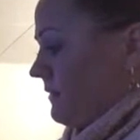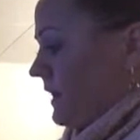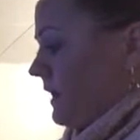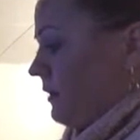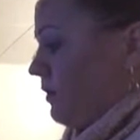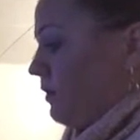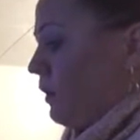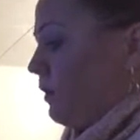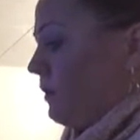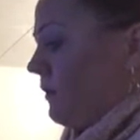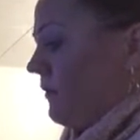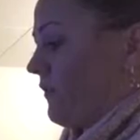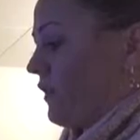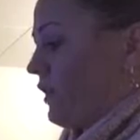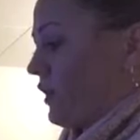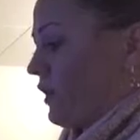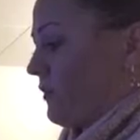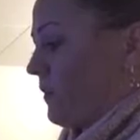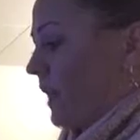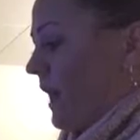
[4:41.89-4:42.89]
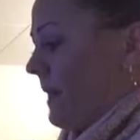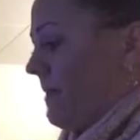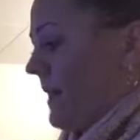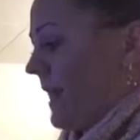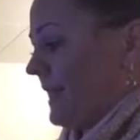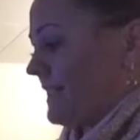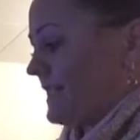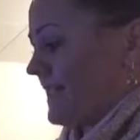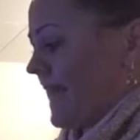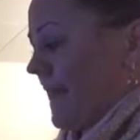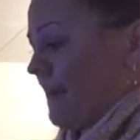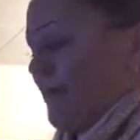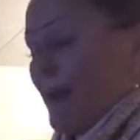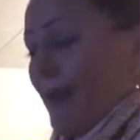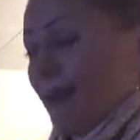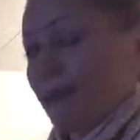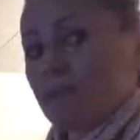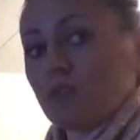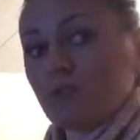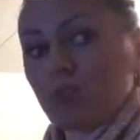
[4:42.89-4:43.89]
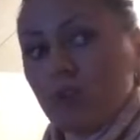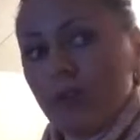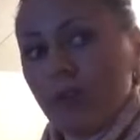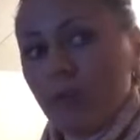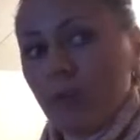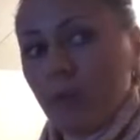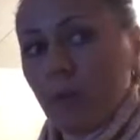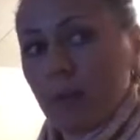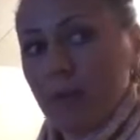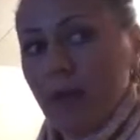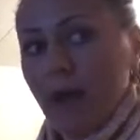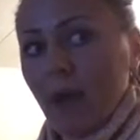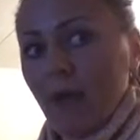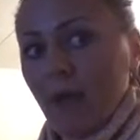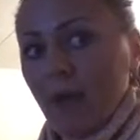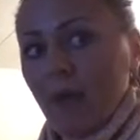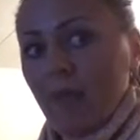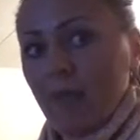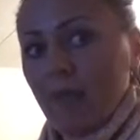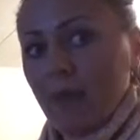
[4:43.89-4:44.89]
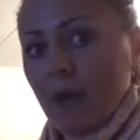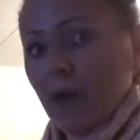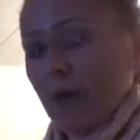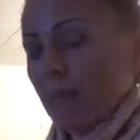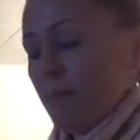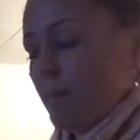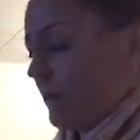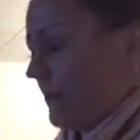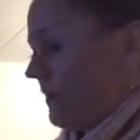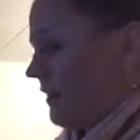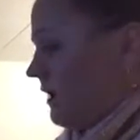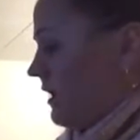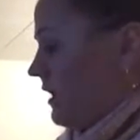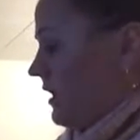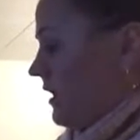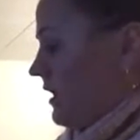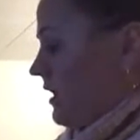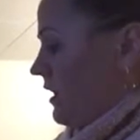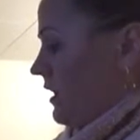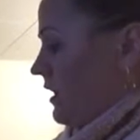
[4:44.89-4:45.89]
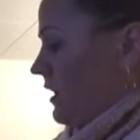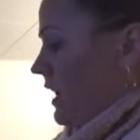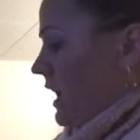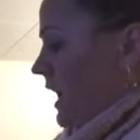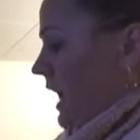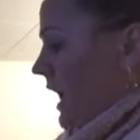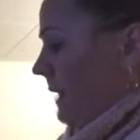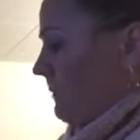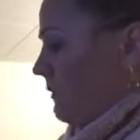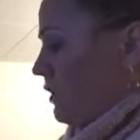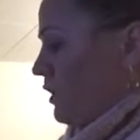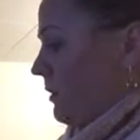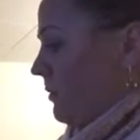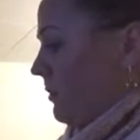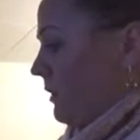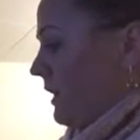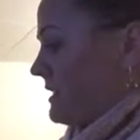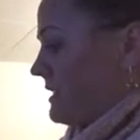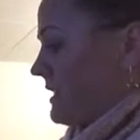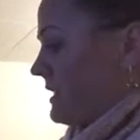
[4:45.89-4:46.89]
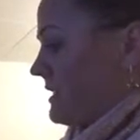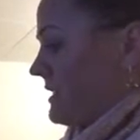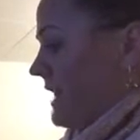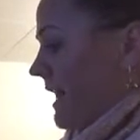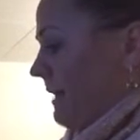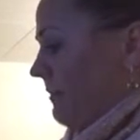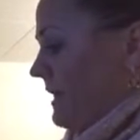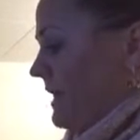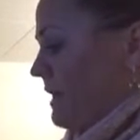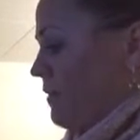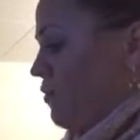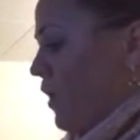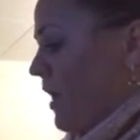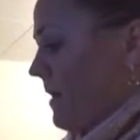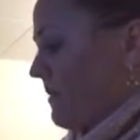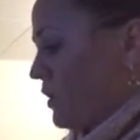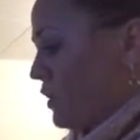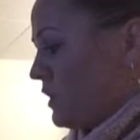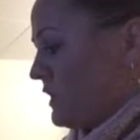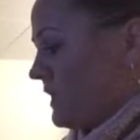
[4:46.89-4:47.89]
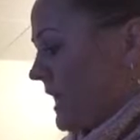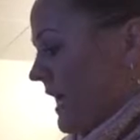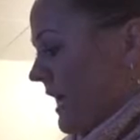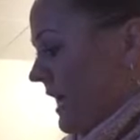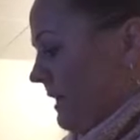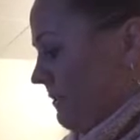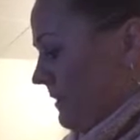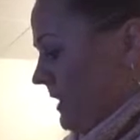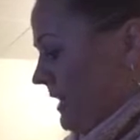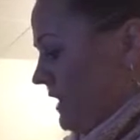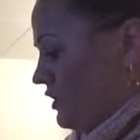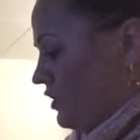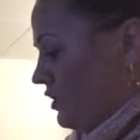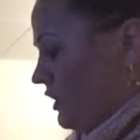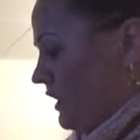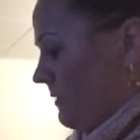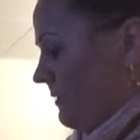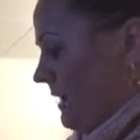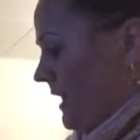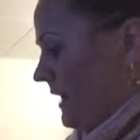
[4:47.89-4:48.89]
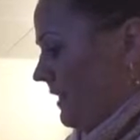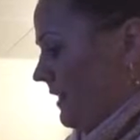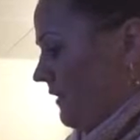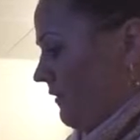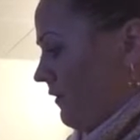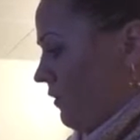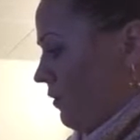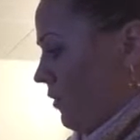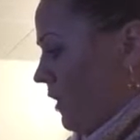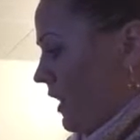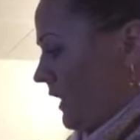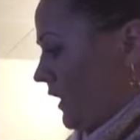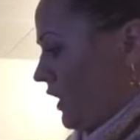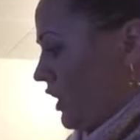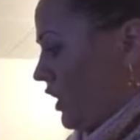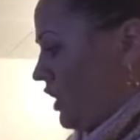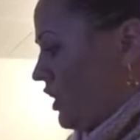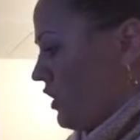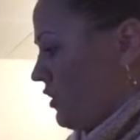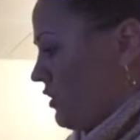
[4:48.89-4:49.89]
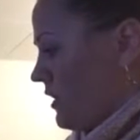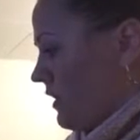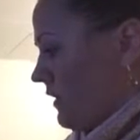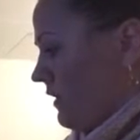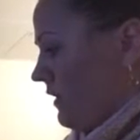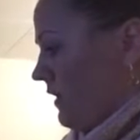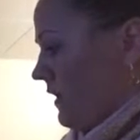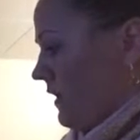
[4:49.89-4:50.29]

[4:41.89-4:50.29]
It will revert you right back to that main screen when we powered on the pump. I'm going to press the stop key one more time, enter in my level 1 code.